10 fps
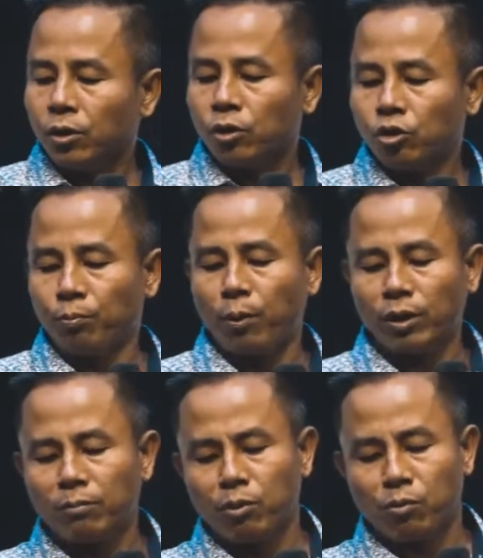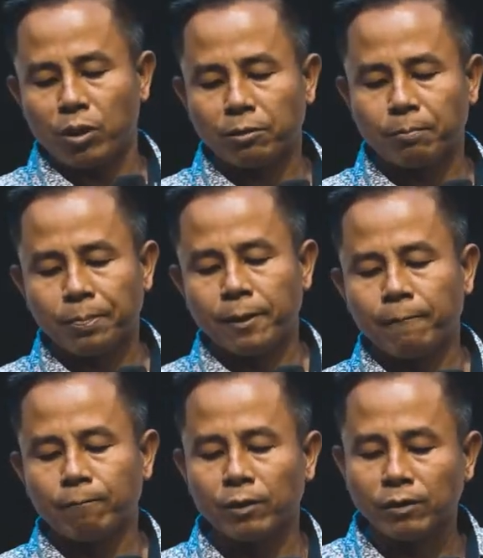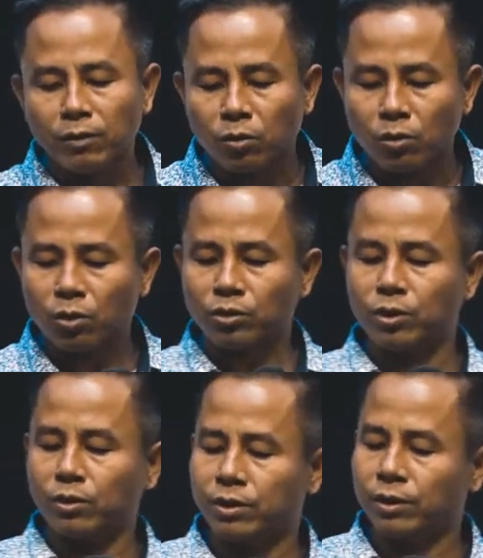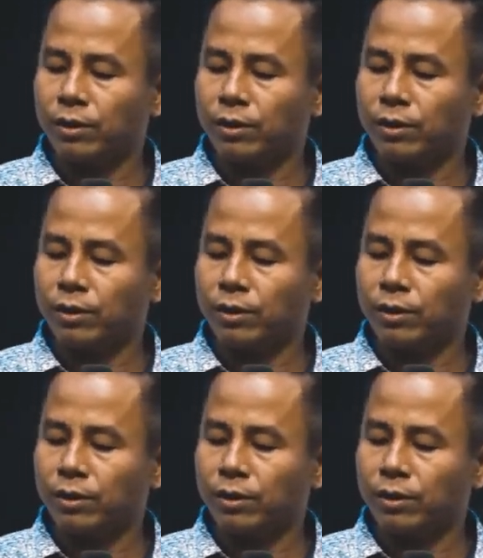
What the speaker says: So point number one, the local church